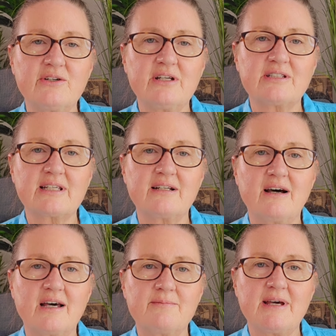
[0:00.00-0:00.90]
it's going to
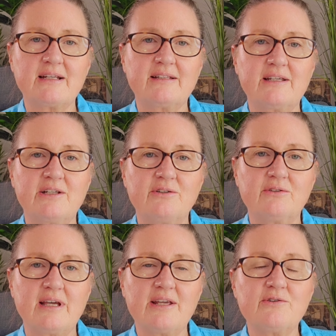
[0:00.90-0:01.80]
automatically enter